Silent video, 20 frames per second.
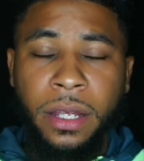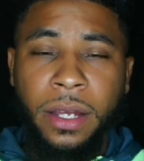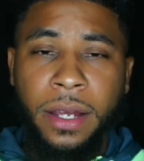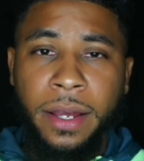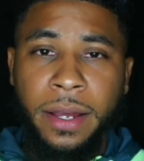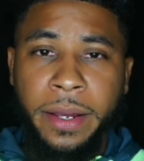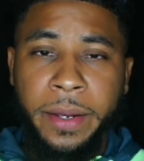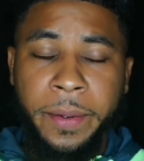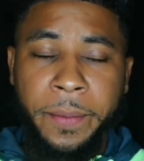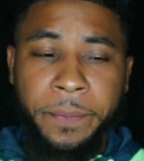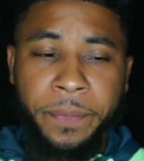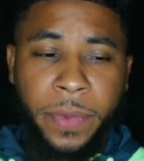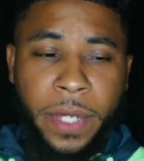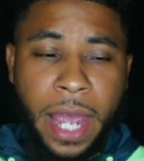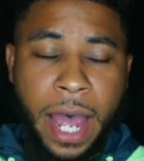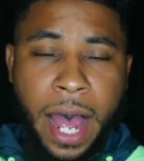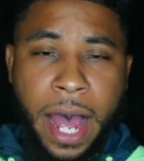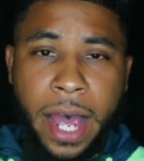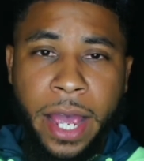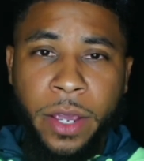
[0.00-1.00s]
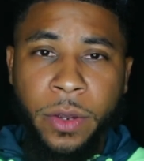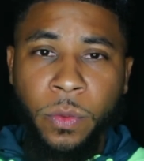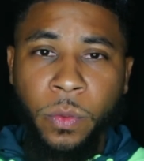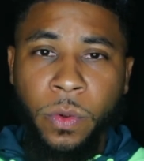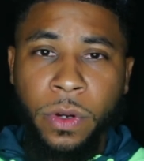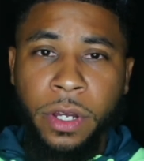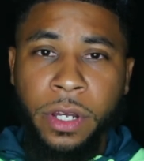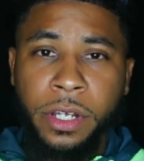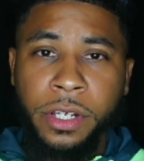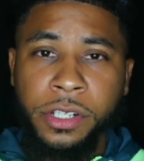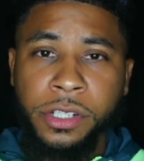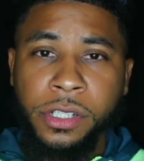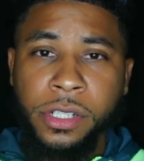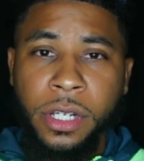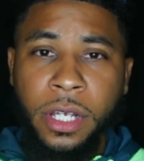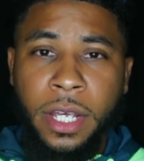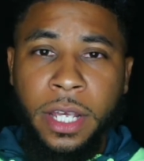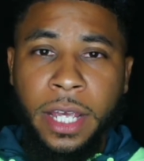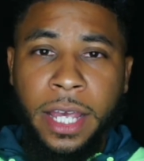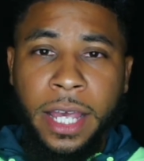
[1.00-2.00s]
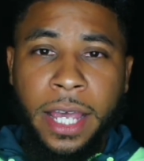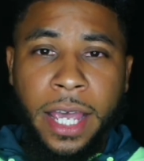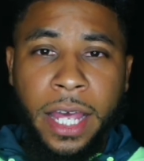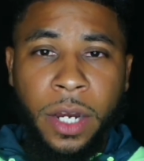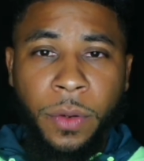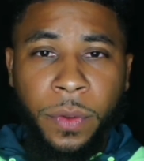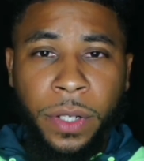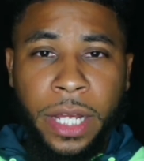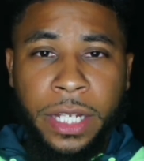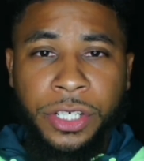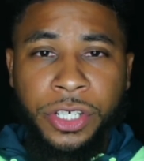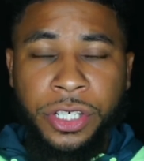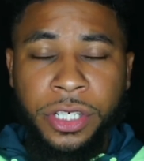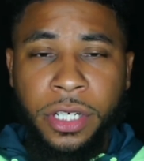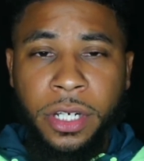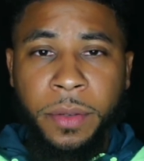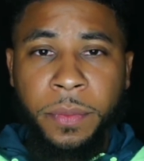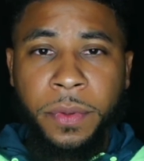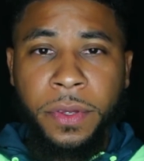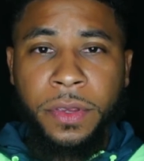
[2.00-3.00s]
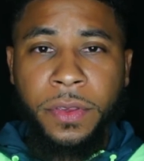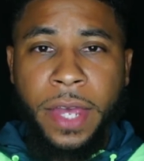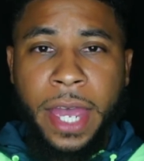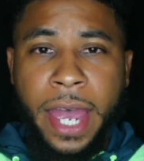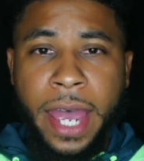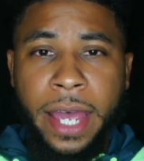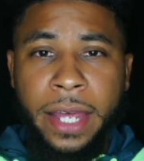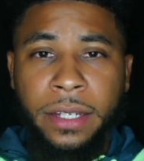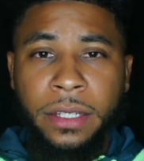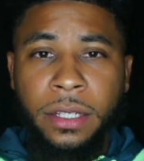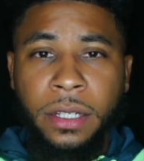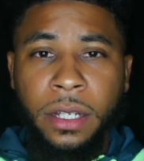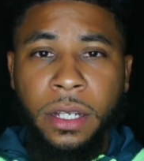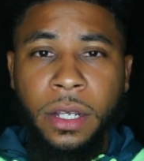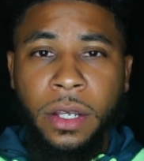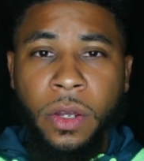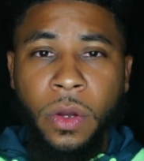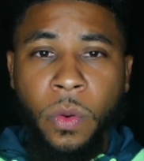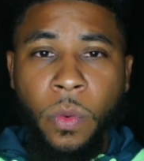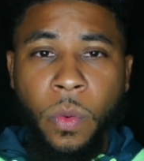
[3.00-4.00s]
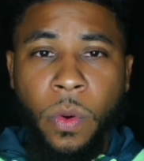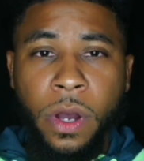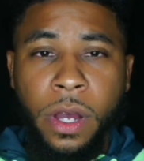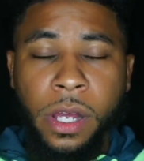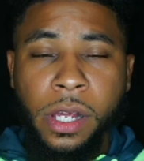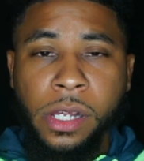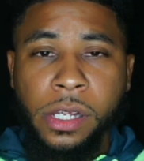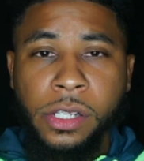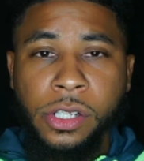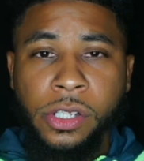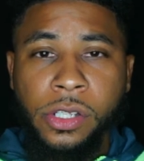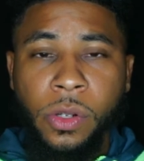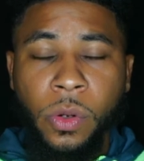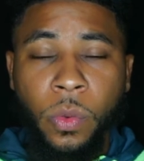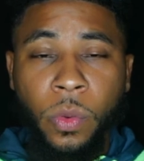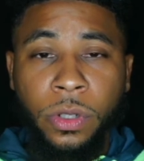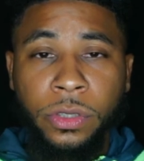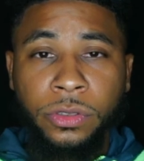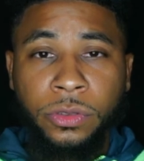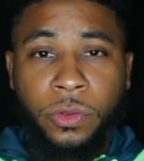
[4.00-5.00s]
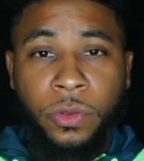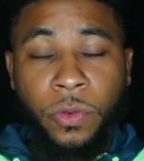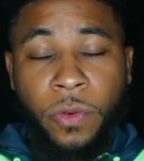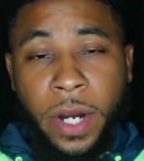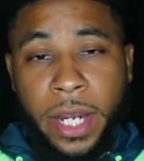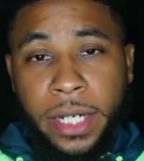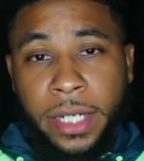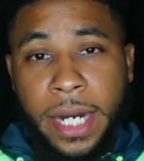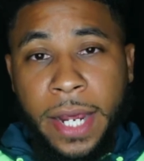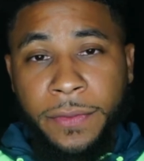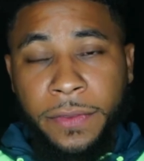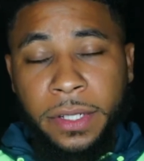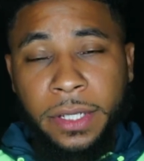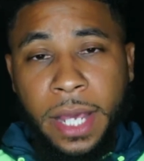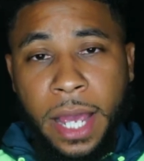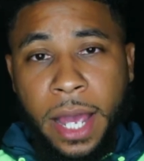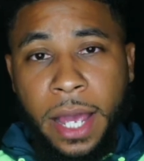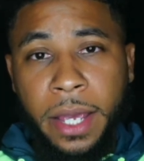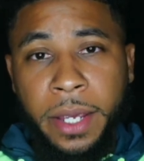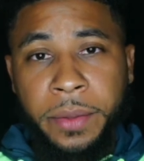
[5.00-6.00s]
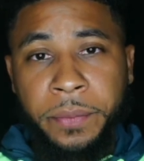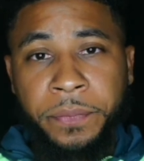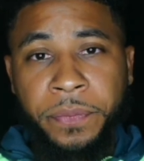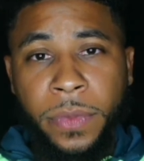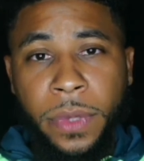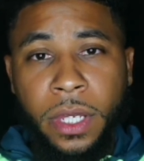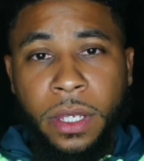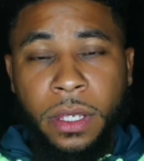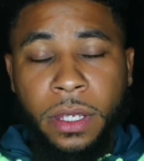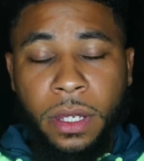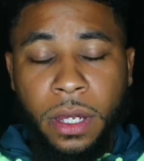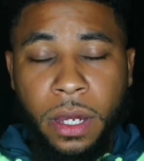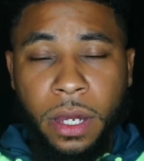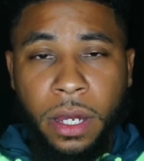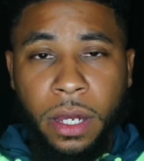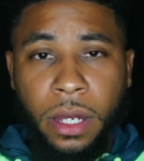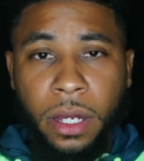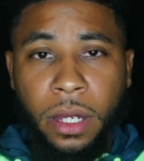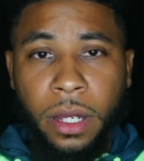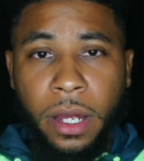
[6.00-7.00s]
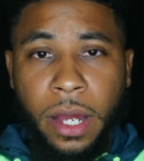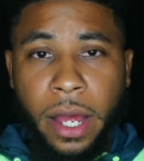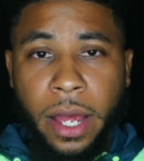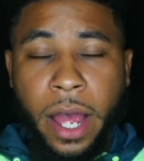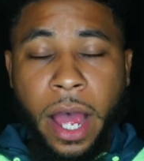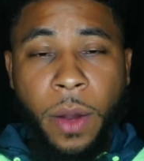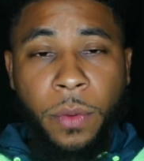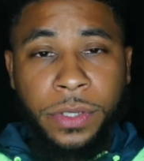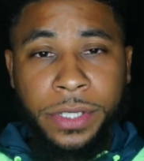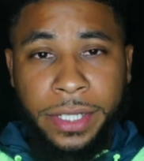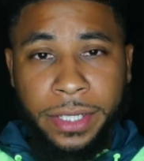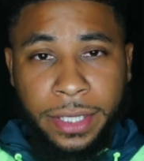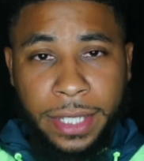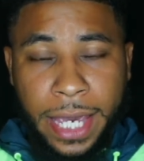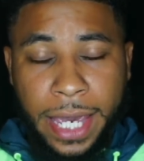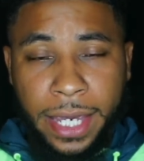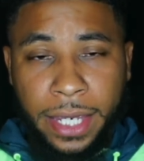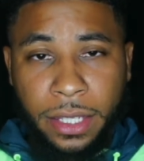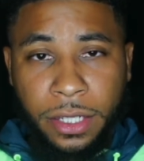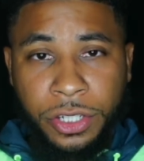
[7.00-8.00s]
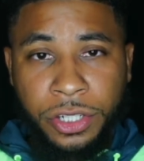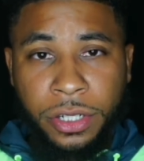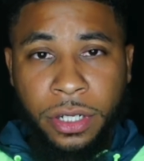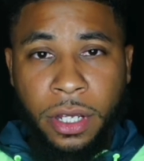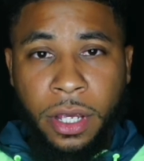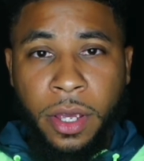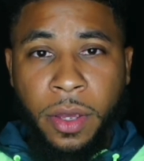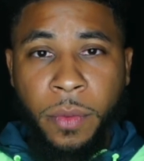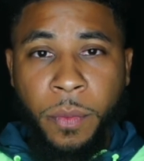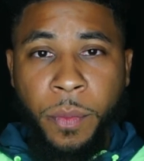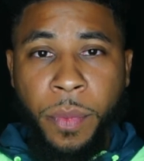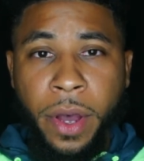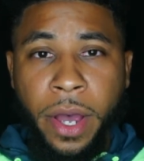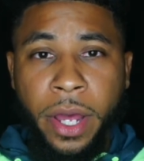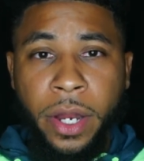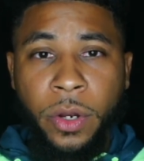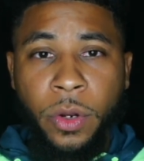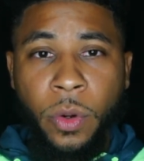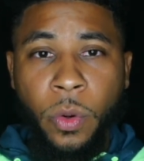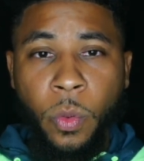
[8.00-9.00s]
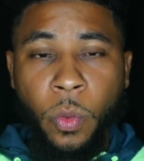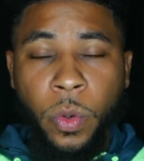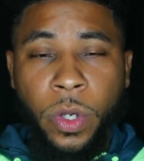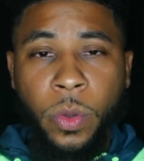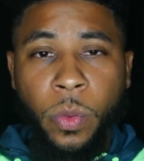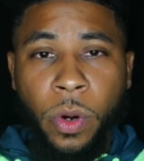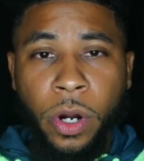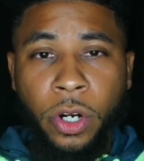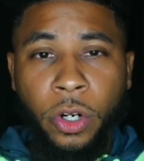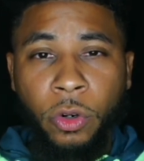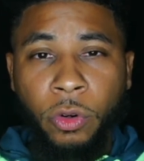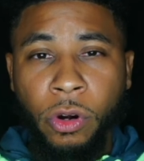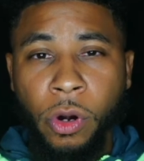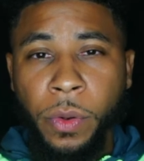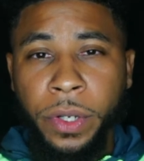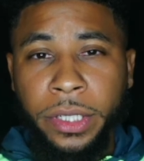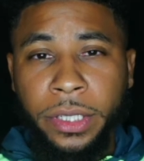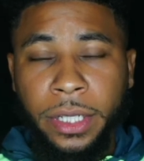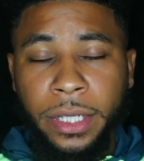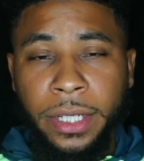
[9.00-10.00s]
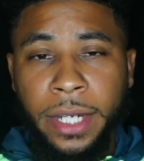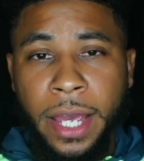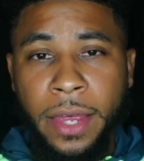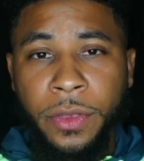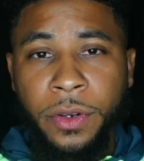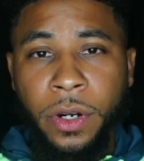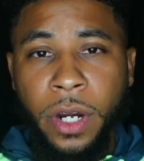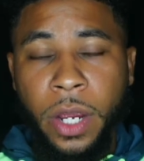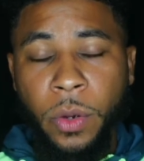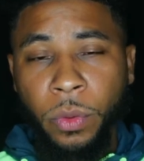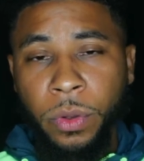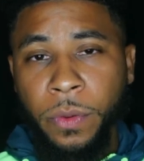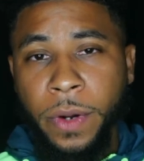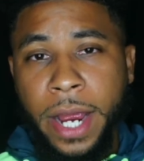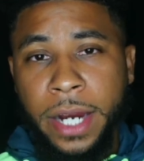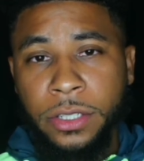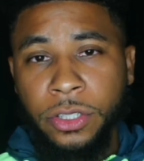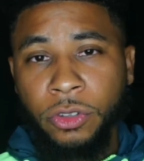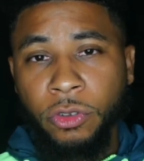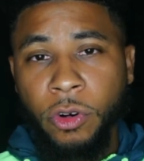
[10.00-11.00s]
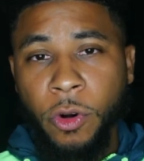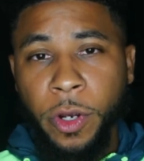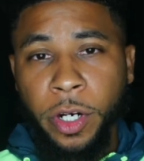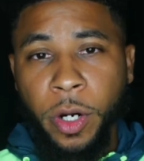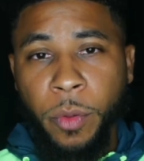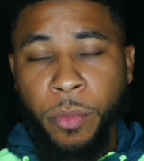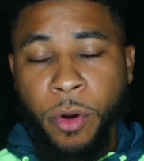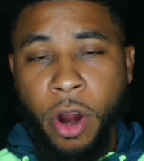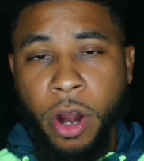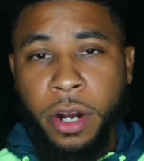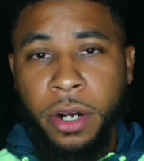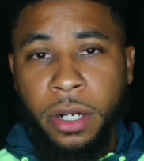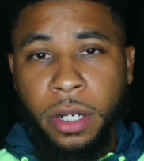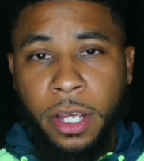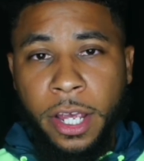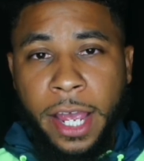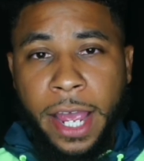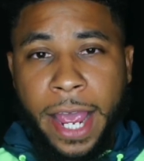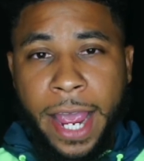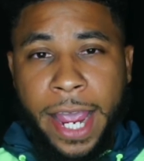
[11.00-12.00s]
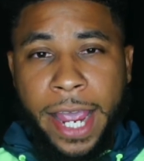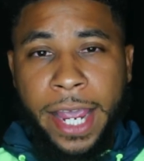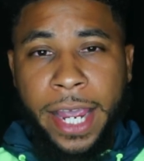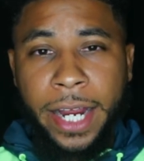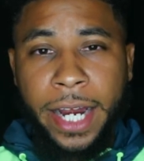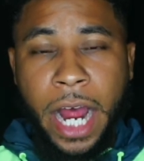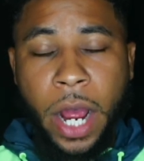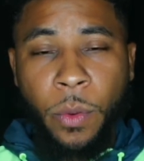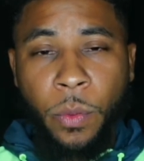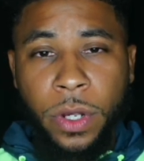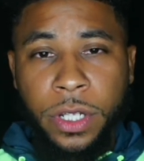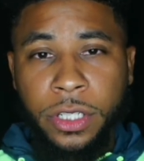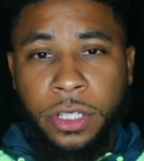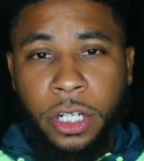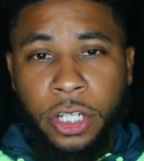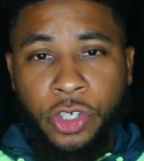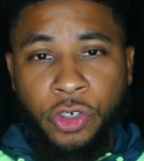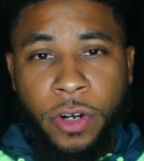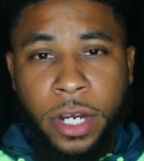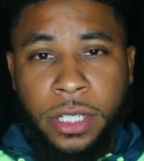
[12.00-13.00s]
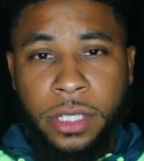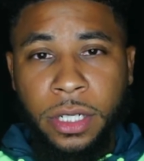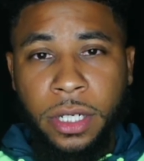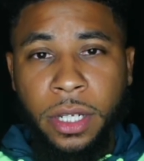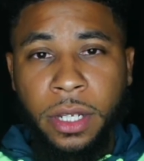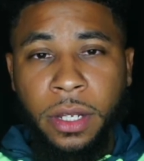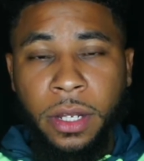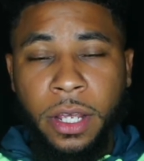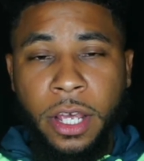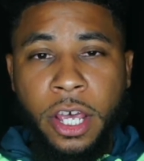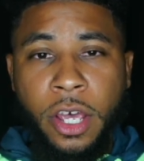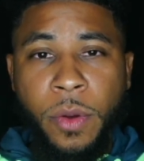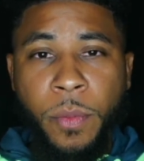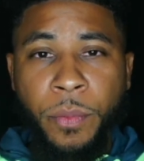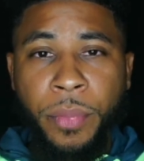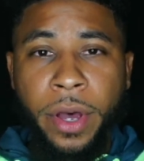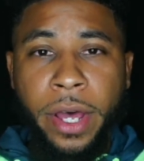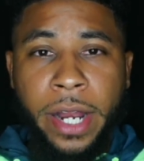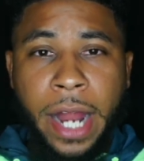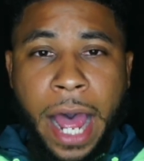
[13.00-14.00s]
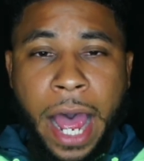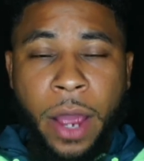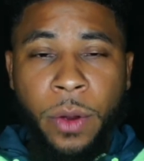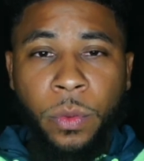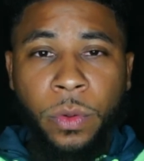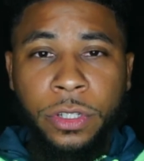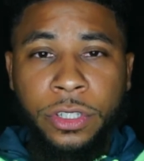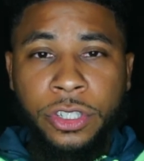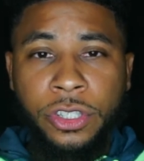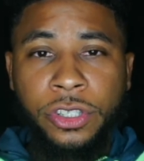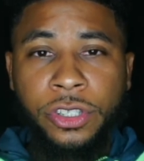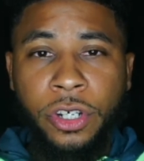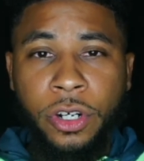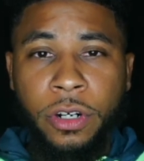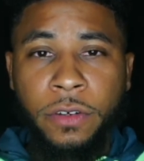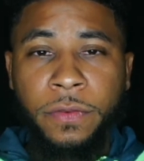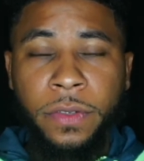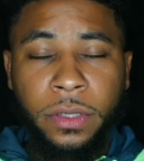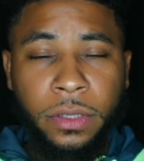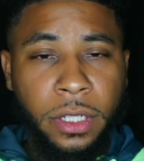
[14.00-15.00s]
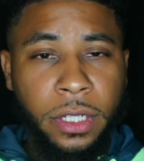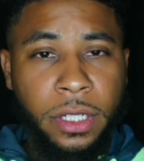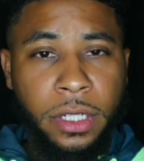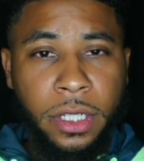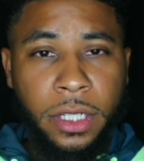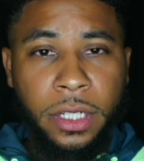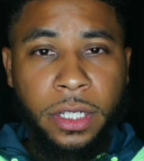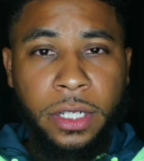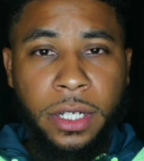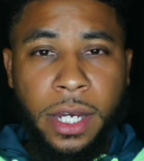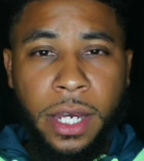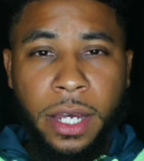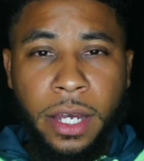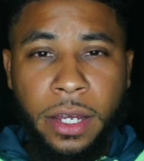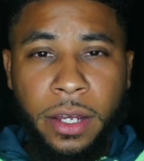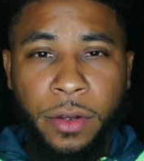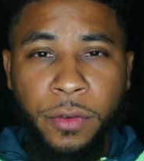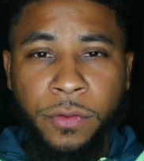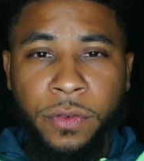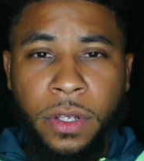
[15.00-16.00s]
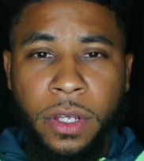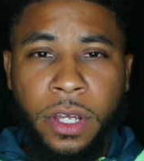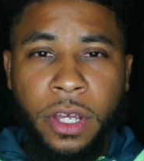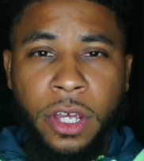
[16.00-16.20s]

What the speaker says: I was in a relationship that was great at the time. I was engaged, but we weren't growing together and we were actually growing apart, and I wasn't addressing it, but I was serving the need of